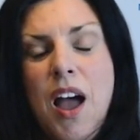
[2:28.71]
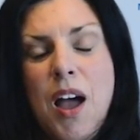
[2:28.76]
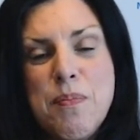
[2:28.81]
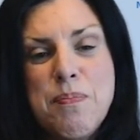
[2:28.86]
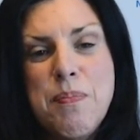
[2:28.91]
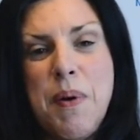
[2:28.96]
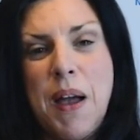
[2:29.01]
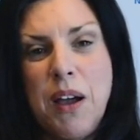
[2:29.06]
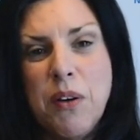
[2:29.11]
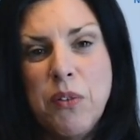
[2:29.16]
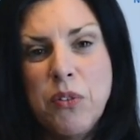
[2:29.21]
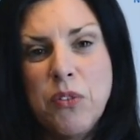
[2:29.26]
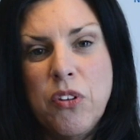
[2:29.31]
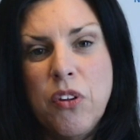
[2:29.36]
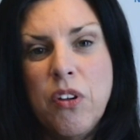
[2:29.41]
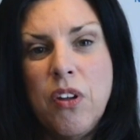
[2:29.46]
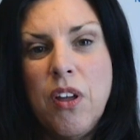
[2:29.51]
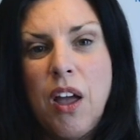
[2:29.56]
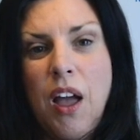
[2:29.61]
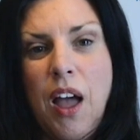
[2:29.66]

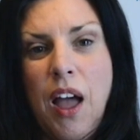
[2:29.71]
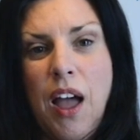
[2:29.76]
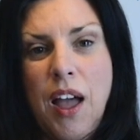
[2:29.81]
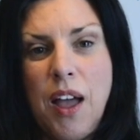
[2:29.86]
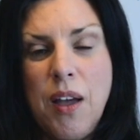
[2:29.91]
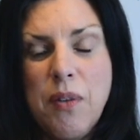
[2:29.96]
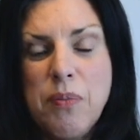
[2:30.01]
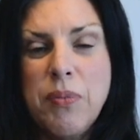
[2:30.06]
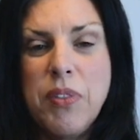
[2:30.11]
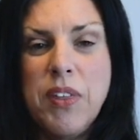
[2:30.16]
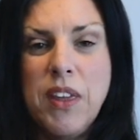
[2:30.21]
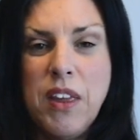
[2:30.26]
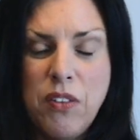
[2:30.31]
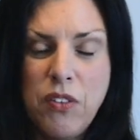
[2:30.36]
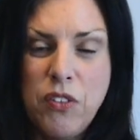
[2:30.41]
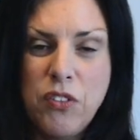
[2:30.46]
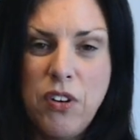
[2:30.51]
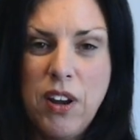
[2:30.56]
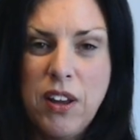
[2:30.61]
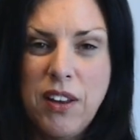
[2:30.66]
about um,
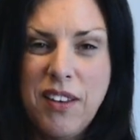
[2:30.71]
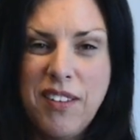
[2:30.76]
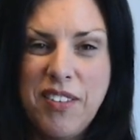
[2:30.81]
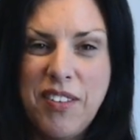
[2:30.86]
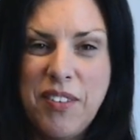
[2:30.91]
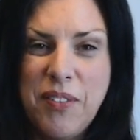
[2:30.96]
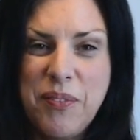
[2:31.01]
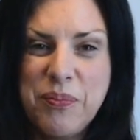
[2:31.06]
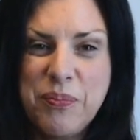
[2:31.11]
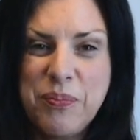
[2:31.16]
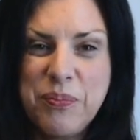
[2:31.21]
these drugs.